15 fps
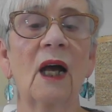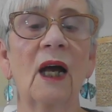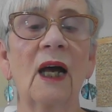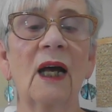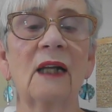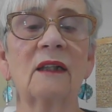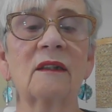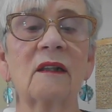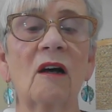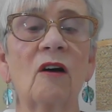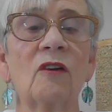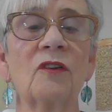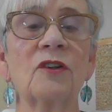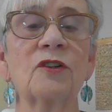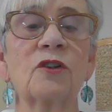And
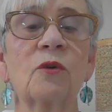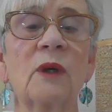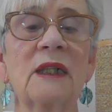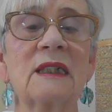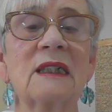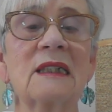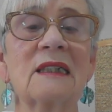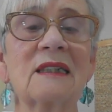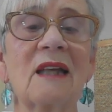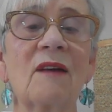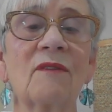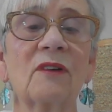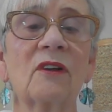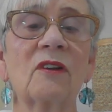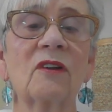on the
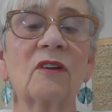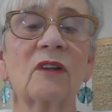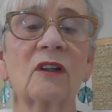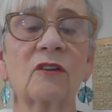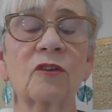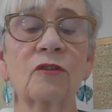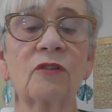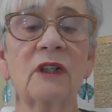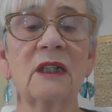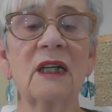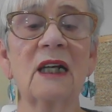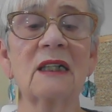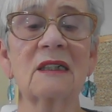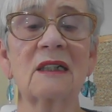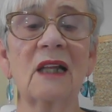27th, that's 3
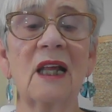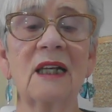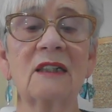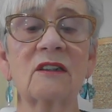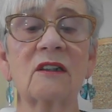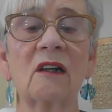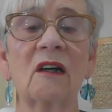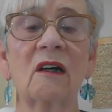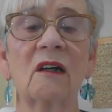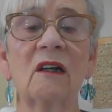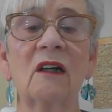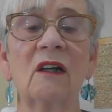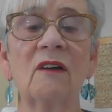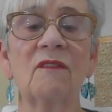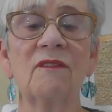days later,
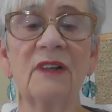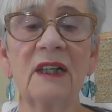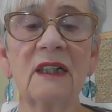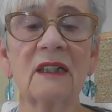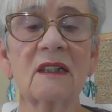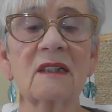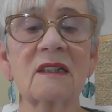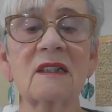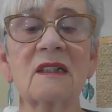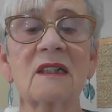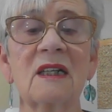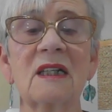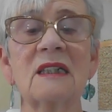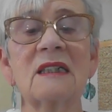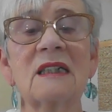Venus
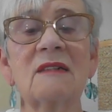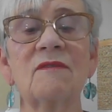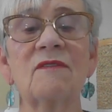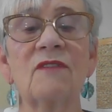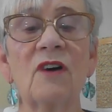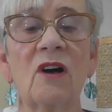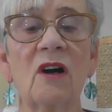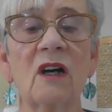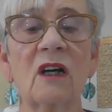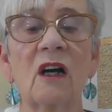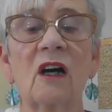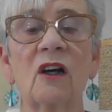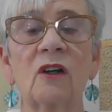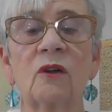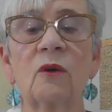is in
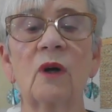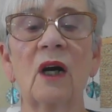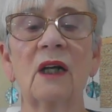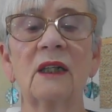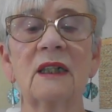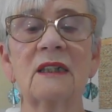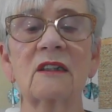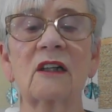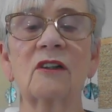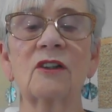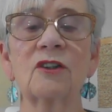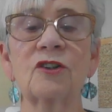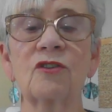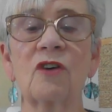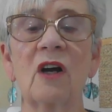Virgo and is going
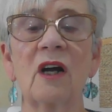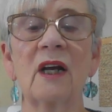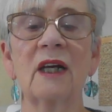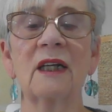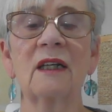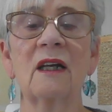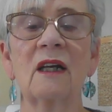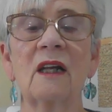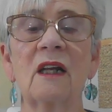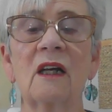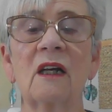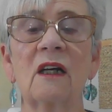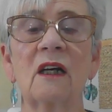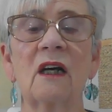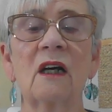to trine
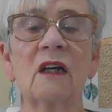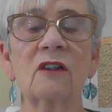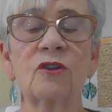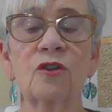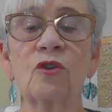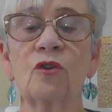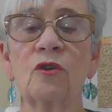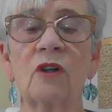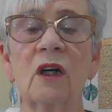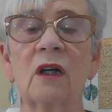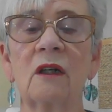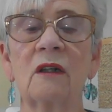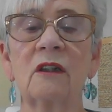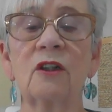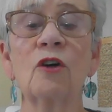
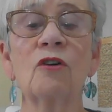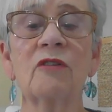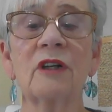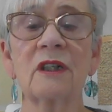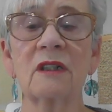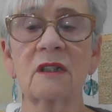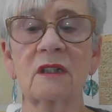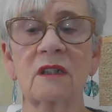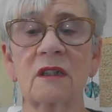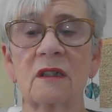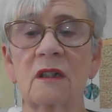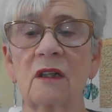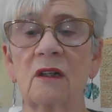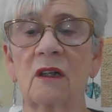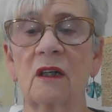
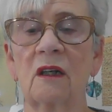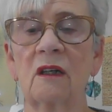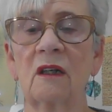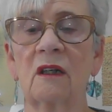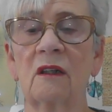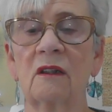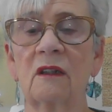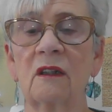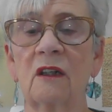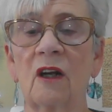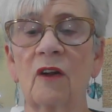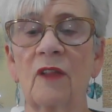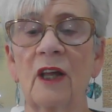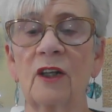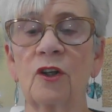Uranus,
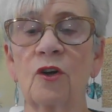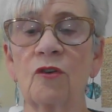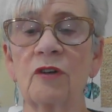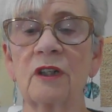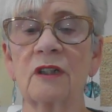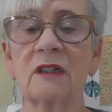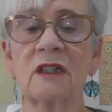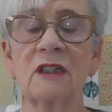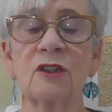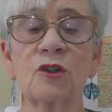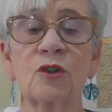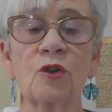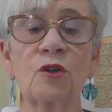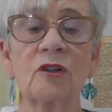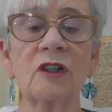that Uranus in
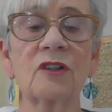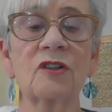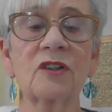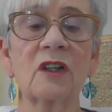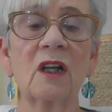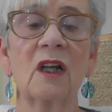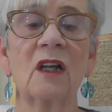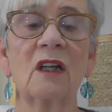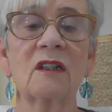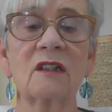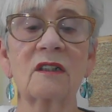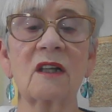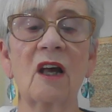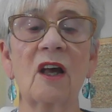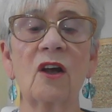Taurus.
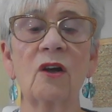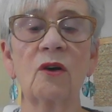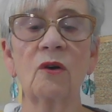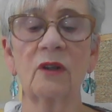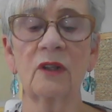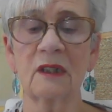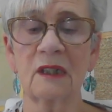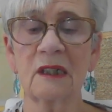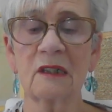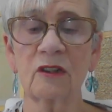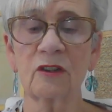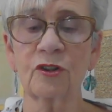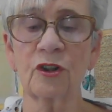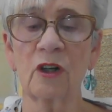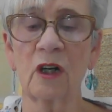So this
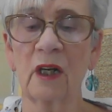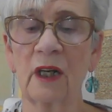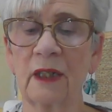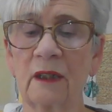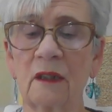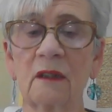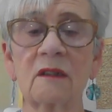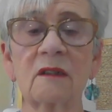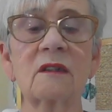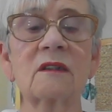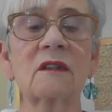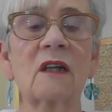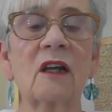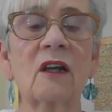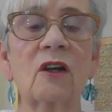is a trine.
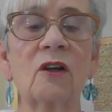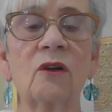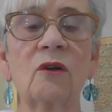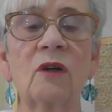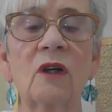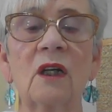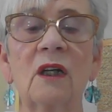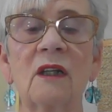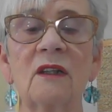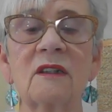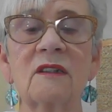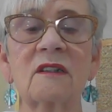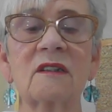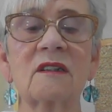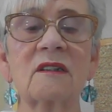So
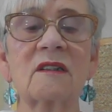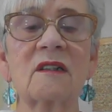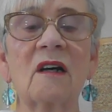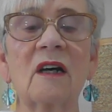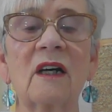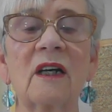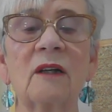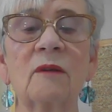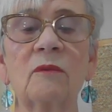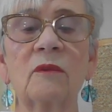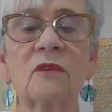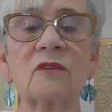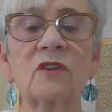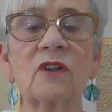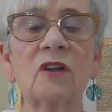this is a
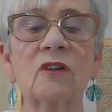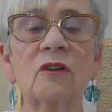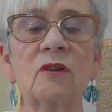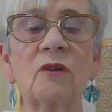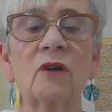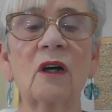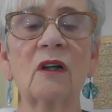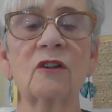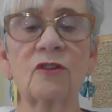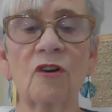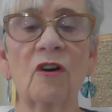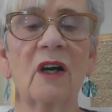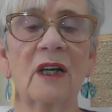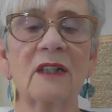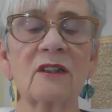time,
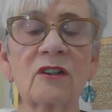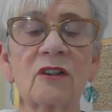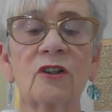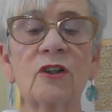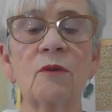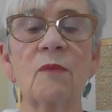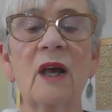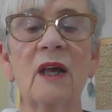trine, so you